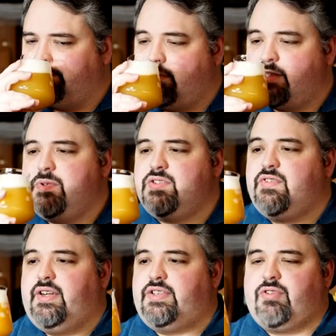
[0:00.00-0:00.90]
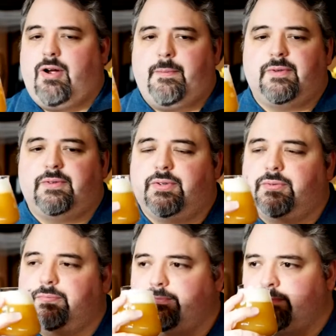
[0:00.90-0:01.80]
It smells very tropical though.
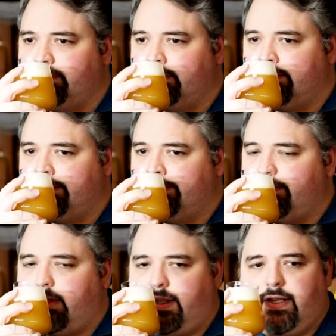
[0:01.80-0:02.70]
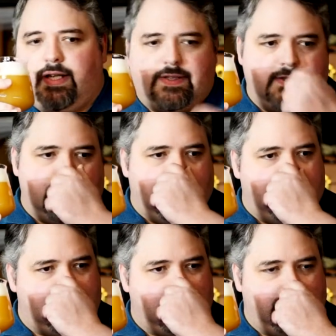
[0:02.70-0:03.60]
Like you got this
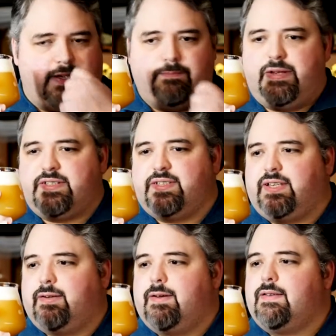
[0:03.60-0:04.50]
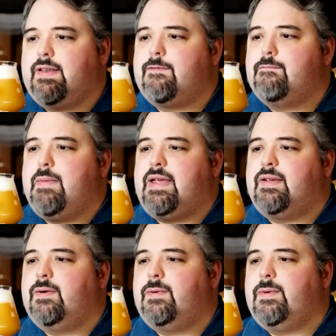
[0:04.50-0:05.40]
nice like bits like
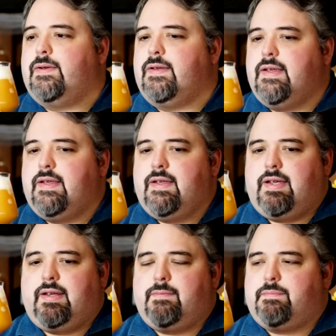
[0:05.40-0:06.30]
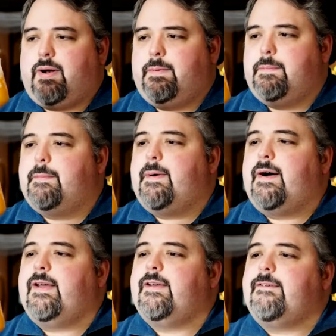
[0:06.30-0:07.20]
mango and probably
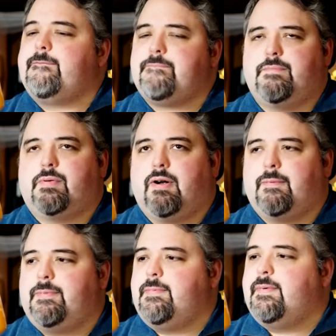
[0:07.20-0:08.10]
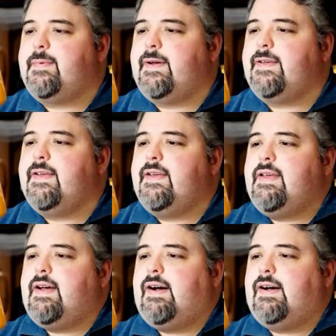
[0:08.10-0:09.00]
papaya.
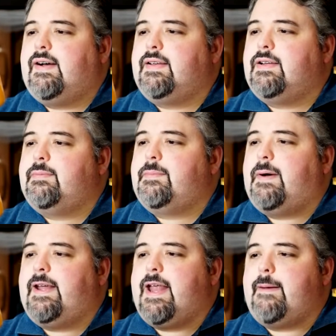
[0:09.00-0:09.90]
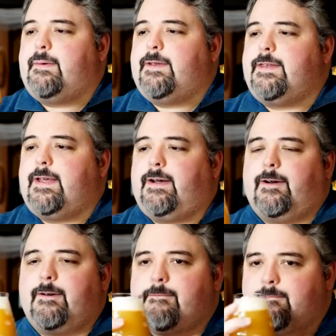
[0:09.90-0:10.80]
A little bit of pineapple in
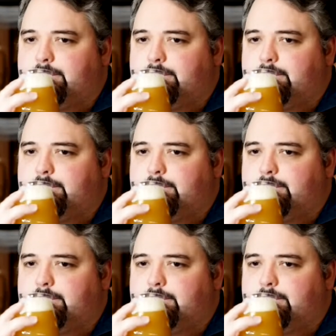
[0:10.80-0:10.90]
there.